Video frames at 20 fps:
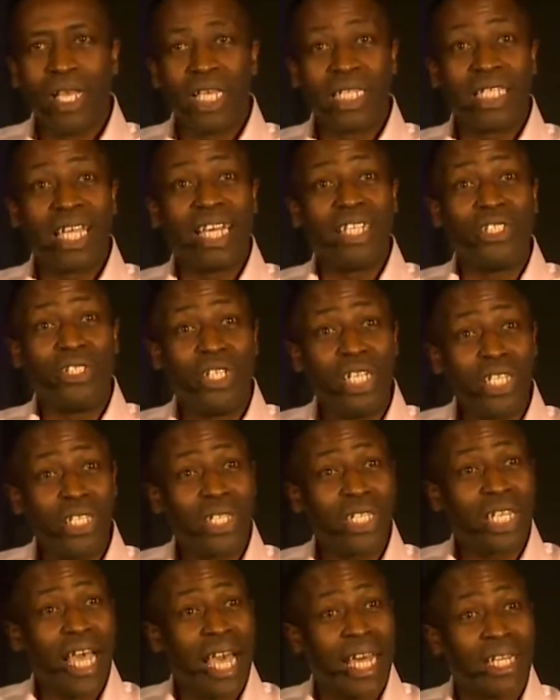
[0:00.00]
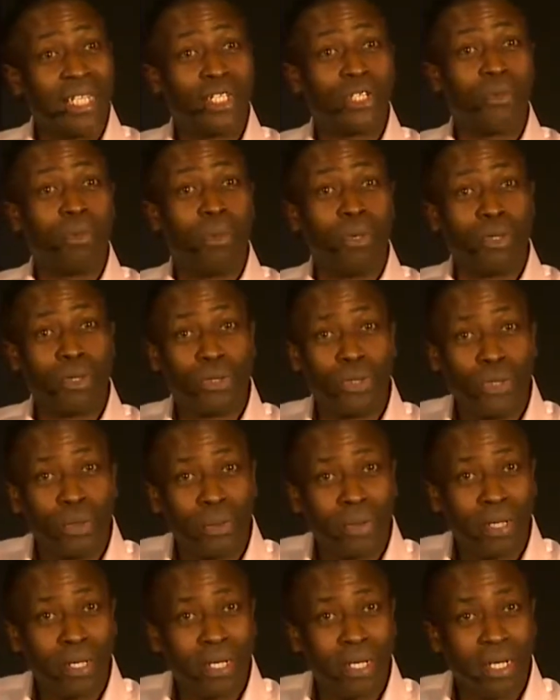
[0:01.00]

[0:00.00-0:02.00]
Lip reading: Is that Jesus had a small group.